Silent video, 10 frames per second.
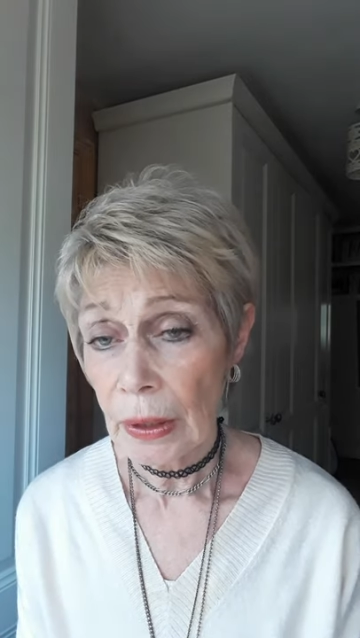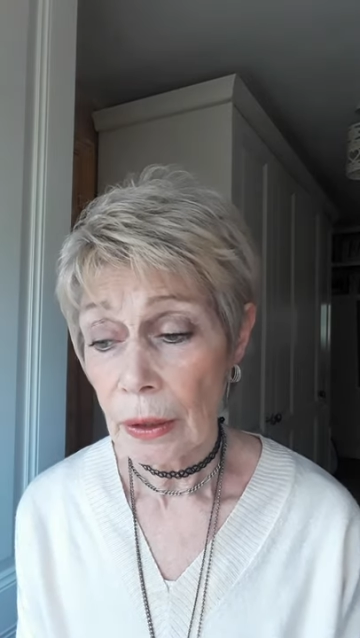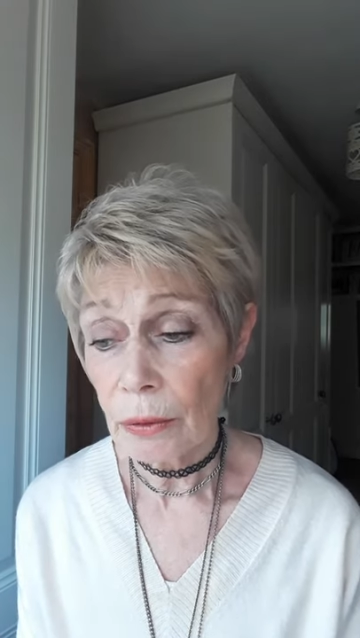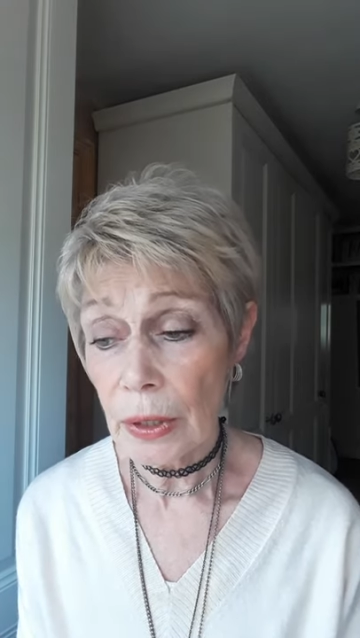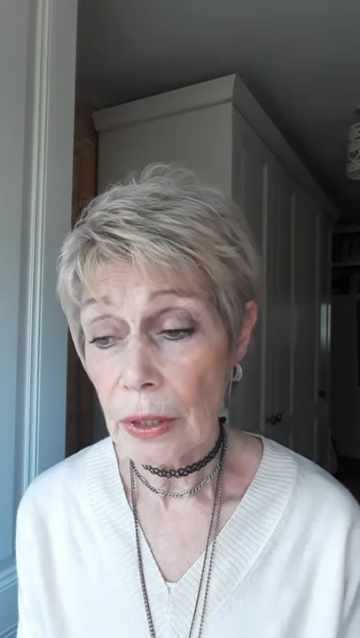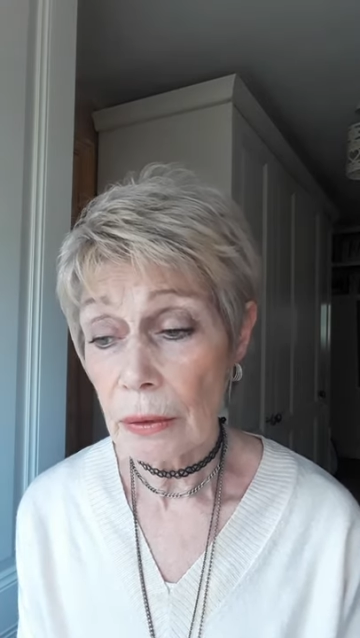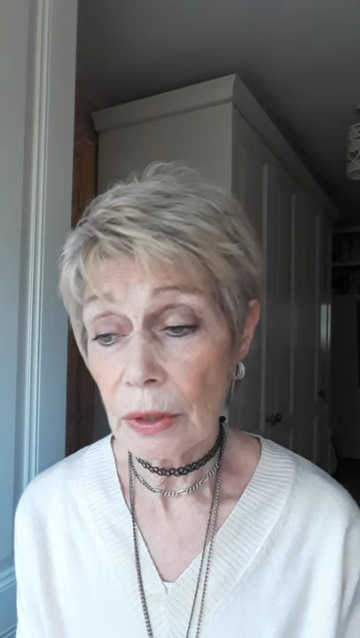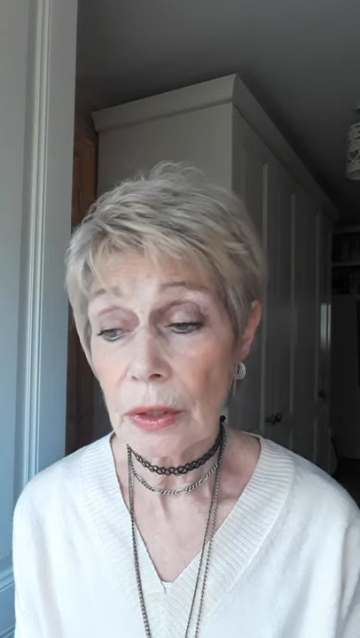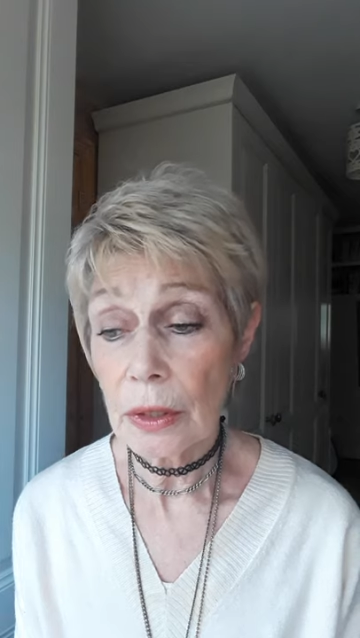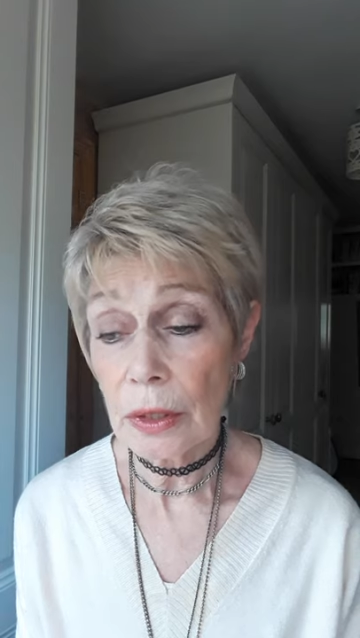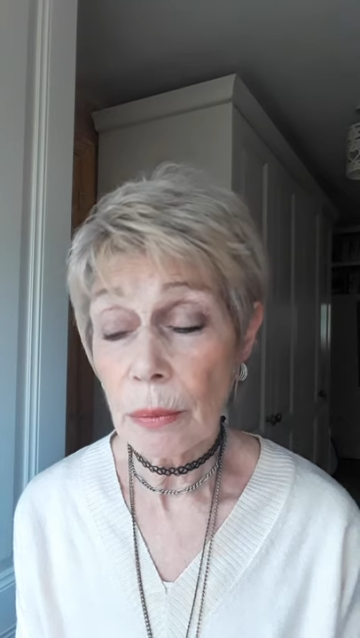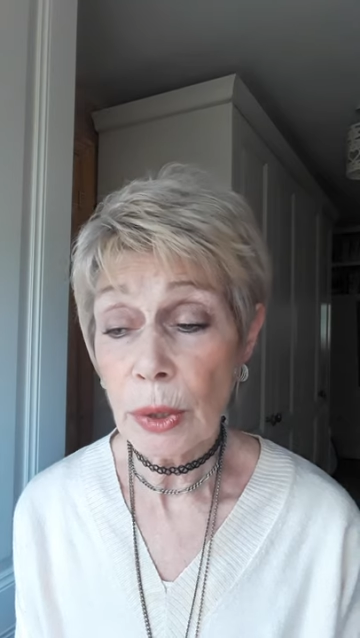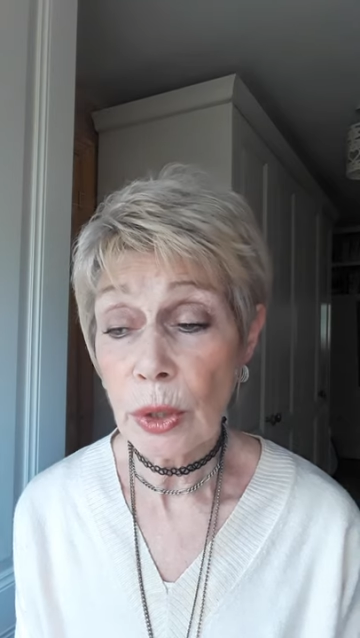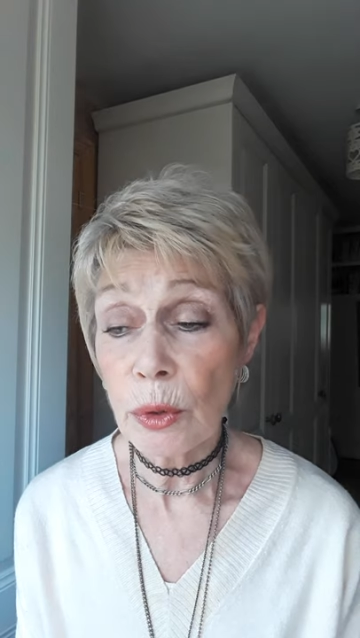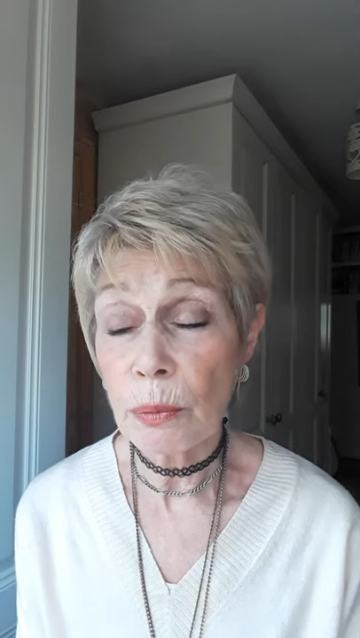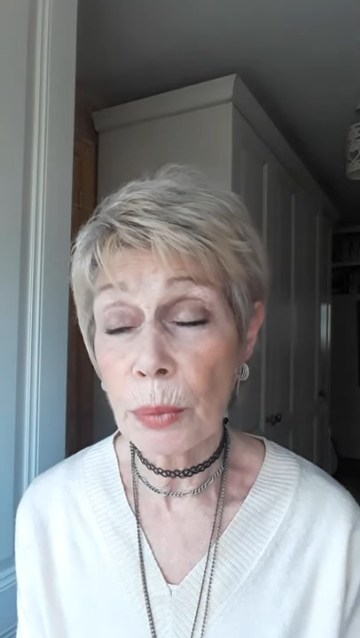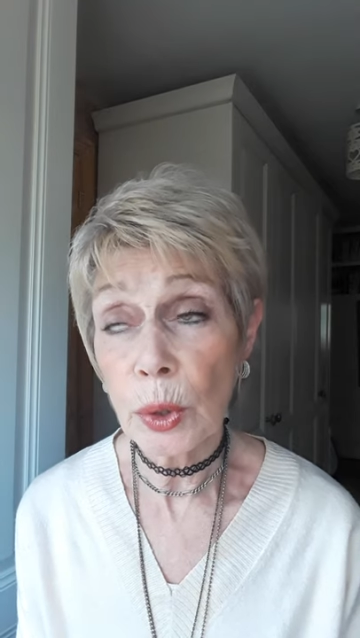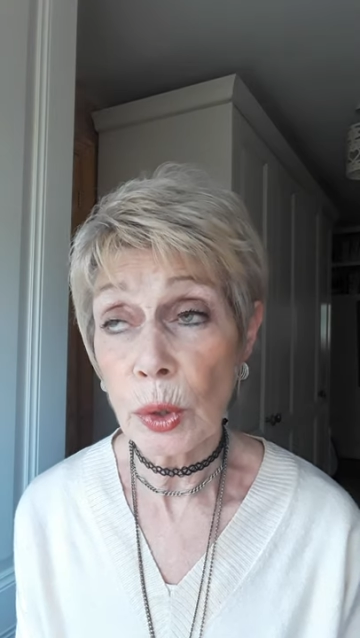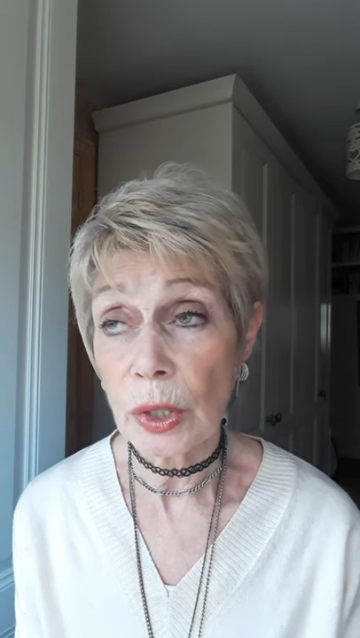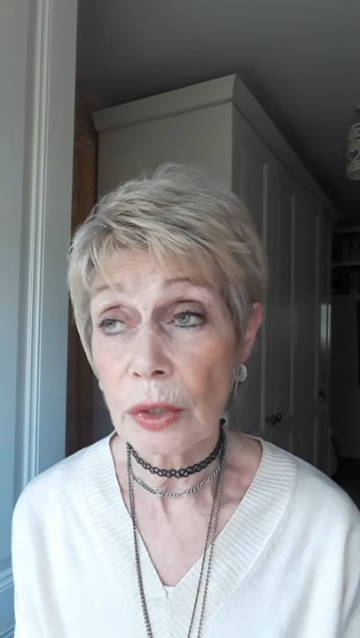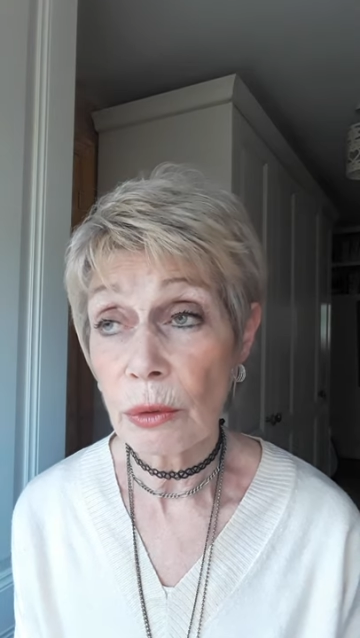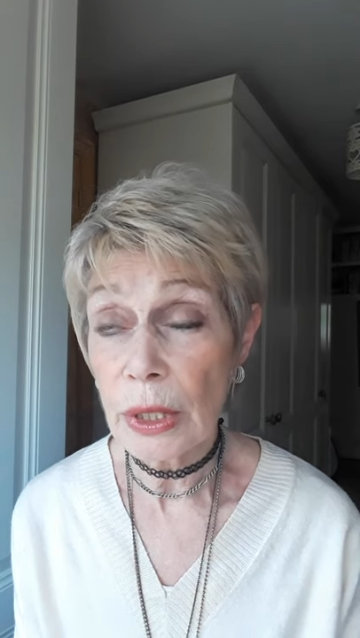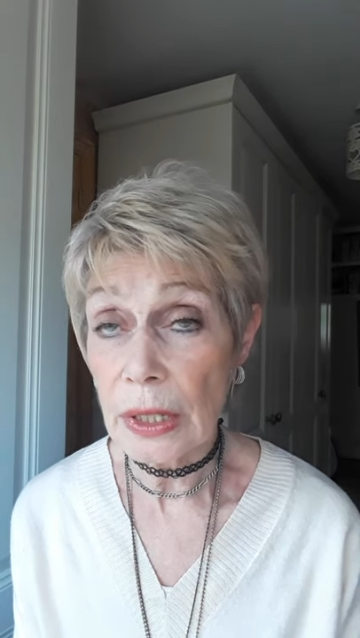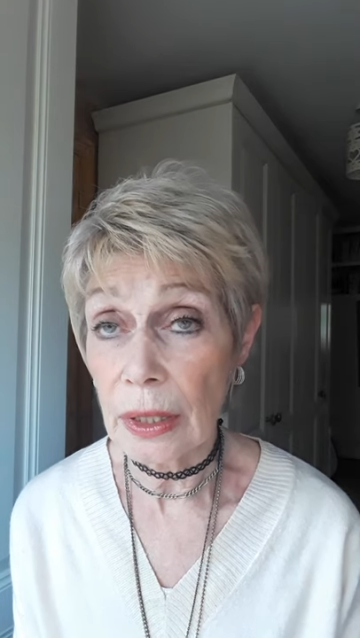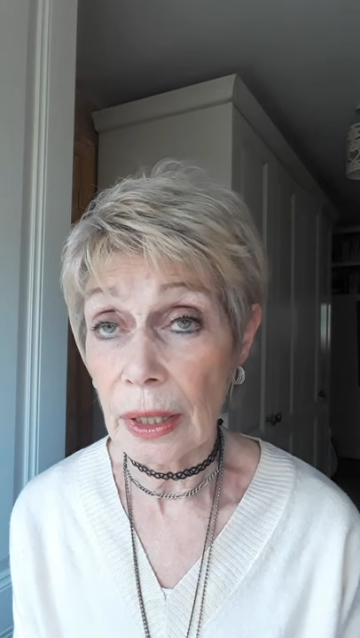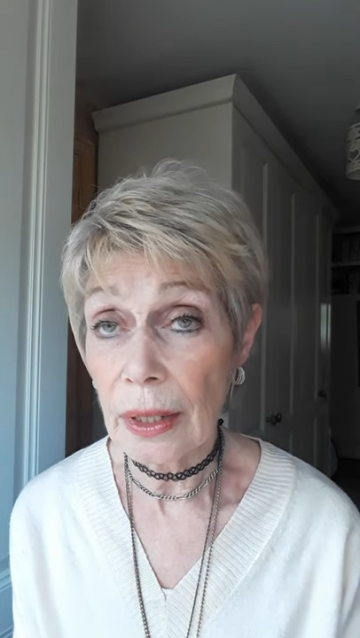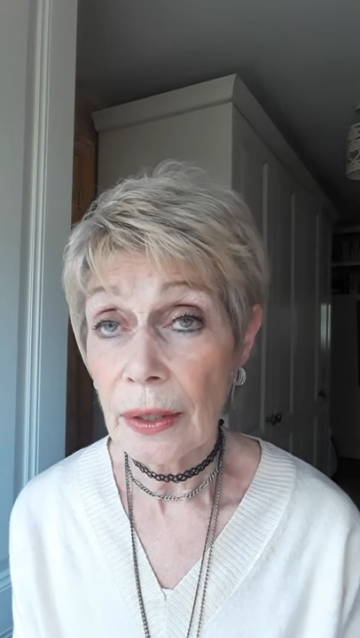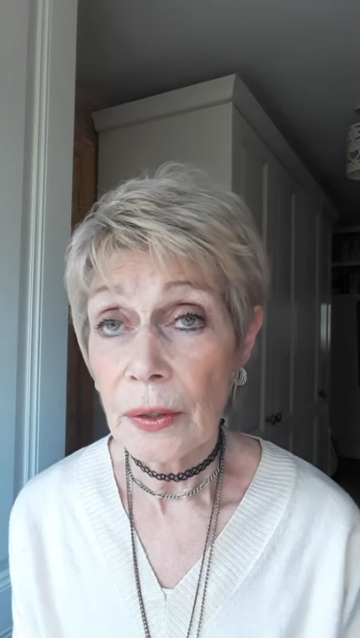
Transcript: In fact, somebody who's bought it recently